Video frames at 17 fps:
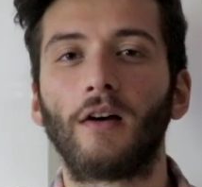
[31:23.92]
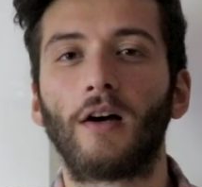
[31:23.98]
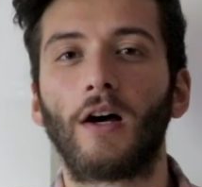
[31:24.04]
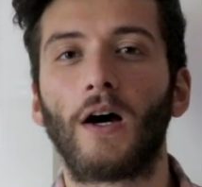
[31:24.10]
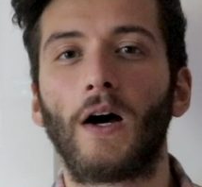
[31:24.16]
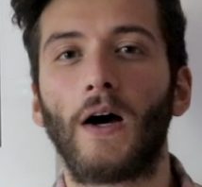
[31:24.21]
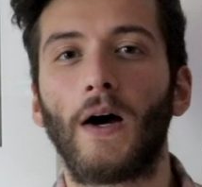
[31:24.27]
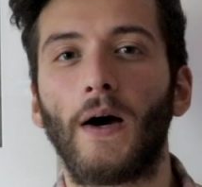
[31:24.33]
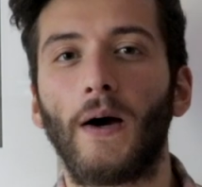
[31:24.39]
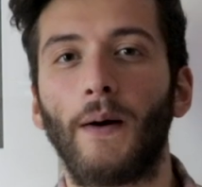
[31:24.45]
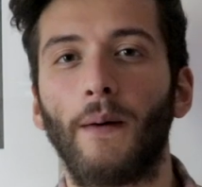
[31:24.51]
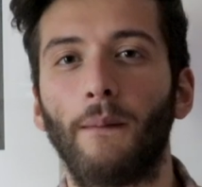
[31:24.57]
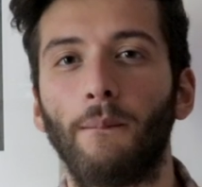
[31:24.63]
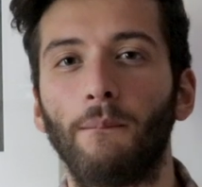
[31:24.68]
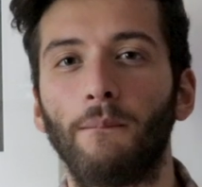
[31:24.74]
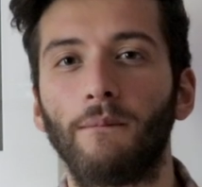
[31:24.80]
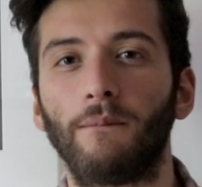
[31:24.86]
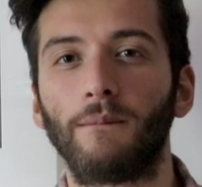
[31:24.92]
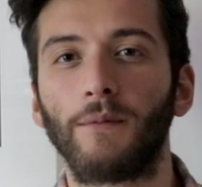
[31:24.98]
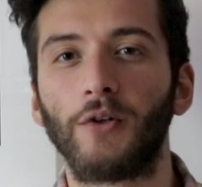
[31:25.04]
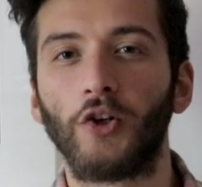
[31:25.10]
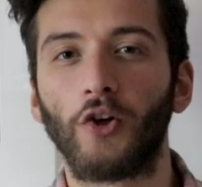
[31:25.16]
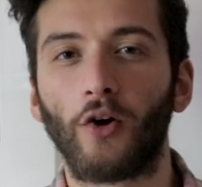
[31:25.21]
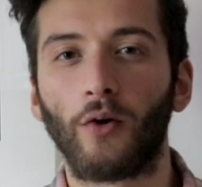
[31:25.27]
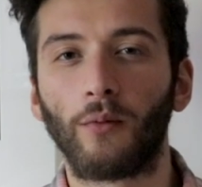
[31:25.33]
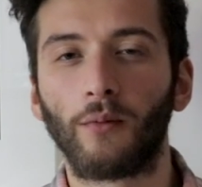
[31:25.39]
um, you
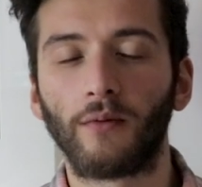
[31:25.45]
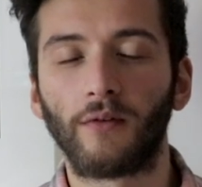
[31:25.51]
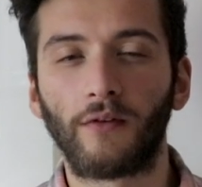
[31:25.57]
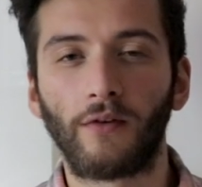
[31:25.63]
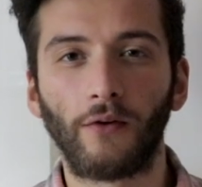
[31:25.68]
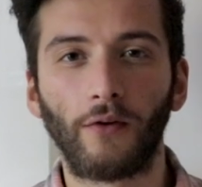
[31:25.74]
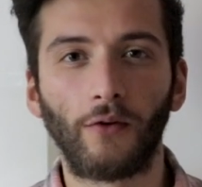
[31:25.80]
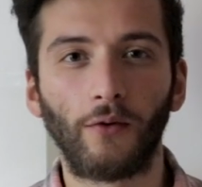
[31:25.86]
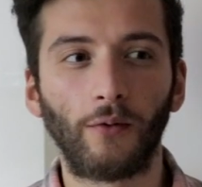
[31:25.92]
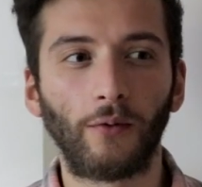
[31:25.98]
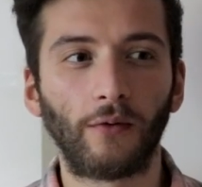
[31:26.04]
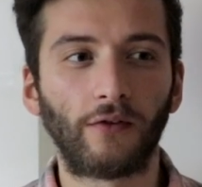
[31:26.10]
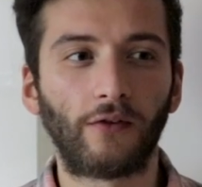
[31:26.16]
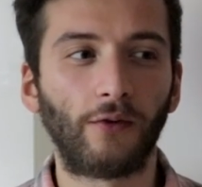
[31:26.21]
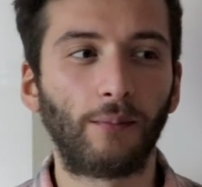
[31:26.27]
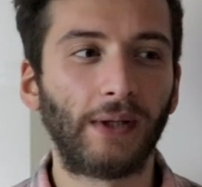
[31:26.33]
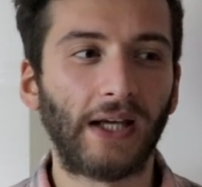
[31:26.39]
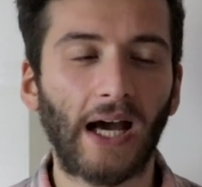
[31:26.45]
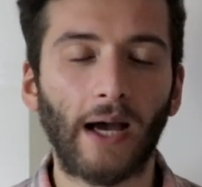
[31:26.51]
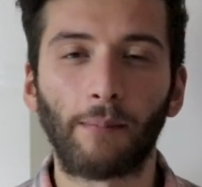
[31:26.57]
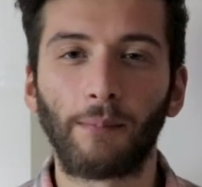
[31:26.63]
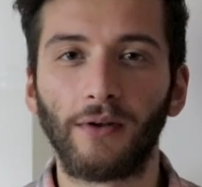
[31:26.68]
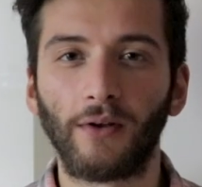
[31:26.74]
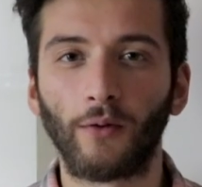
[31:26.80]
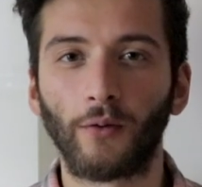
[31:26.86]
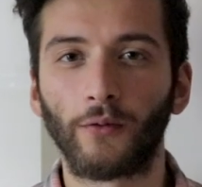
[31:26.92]
know to to be
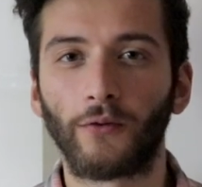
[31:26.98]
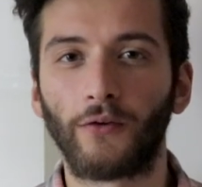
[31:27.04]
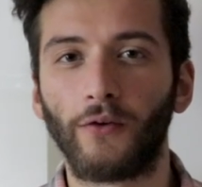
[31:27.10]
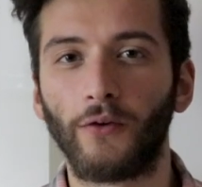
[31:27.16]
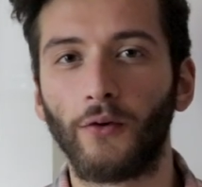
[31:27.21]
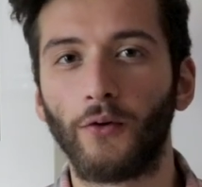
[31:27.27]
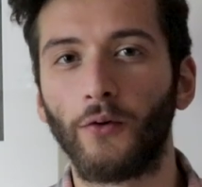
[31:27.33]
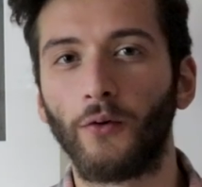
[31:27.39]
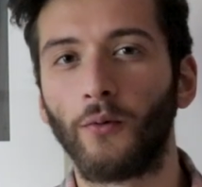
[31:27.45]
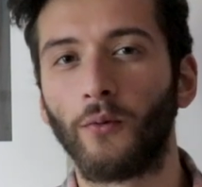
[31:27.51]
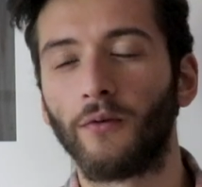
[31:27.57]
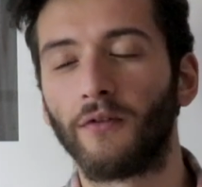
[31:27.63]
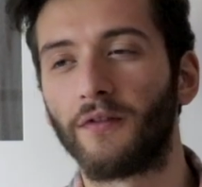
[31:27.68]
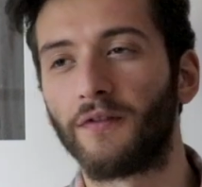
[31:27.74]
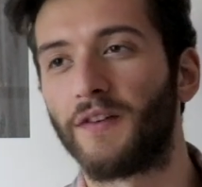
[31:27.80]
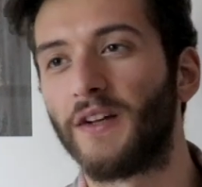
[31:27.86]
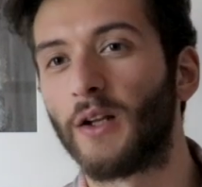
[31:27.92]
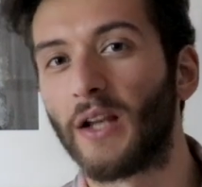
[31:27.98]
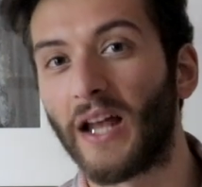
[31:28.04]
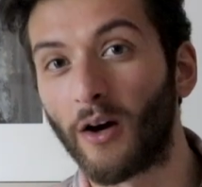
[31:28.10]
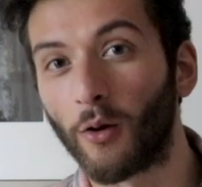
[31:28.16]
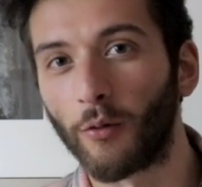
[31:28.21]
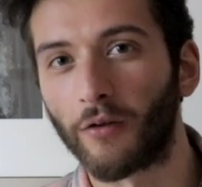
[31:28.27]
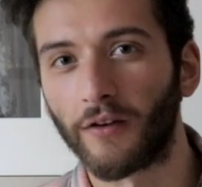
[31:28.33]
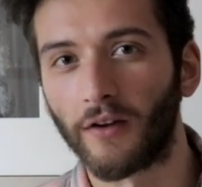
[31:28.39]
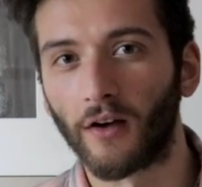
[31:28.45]
happy or to feel
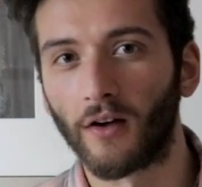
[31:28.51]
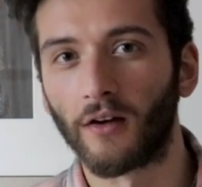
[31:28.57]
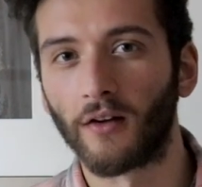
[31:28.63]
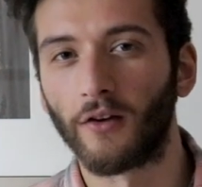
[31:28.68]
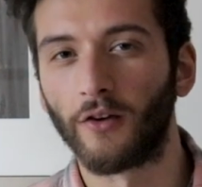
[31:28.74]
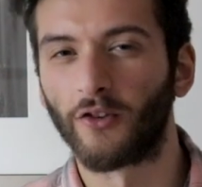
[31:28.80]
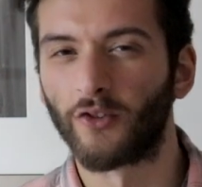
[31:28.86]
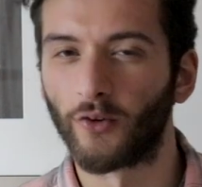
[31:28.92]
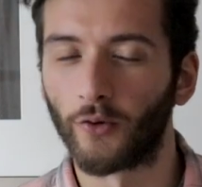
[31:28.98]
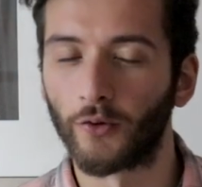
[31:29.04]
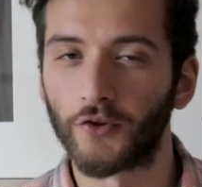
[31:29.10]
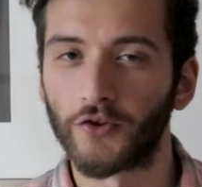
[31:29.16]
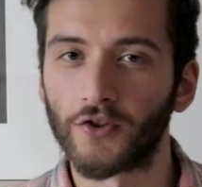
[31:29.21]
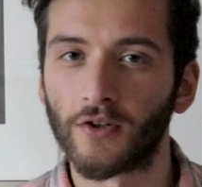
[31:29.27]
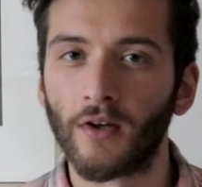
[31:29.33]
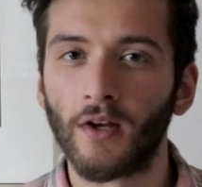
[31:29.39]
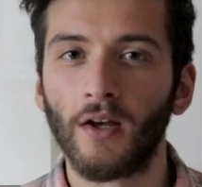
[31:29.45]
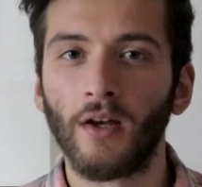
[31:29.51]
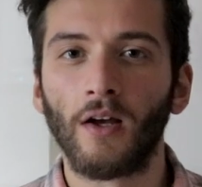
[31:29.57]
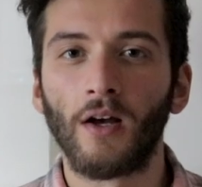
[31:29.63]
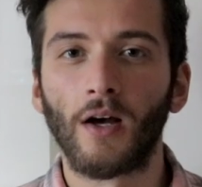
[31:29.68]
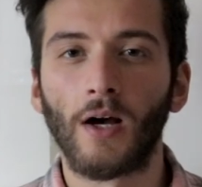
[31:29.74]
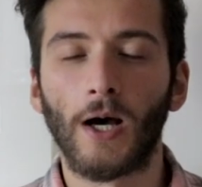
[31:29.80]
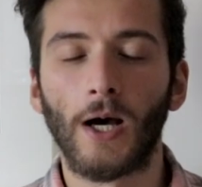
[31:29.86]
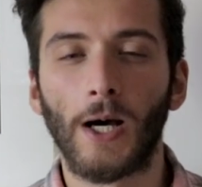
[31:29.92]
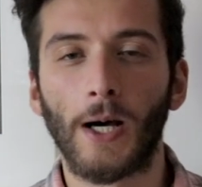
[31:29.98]
healthier as such
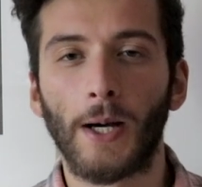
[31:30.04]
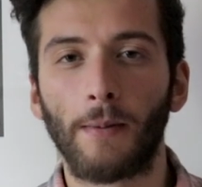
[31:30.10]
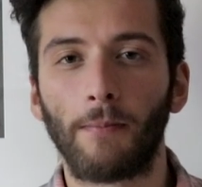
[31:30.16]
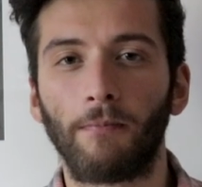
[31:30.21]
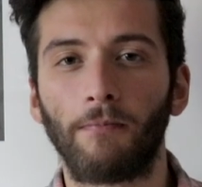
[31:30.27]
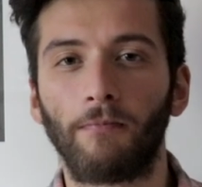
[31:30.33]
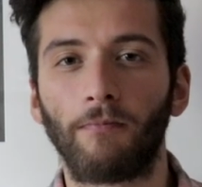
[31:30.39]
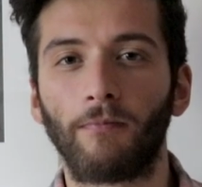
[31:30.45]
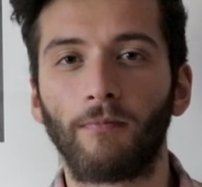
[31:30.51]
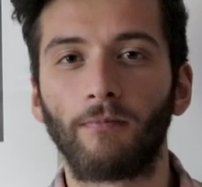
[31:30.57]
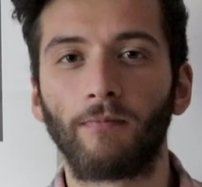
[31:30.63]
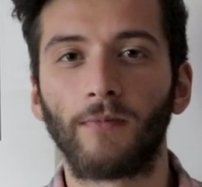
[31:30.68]
um,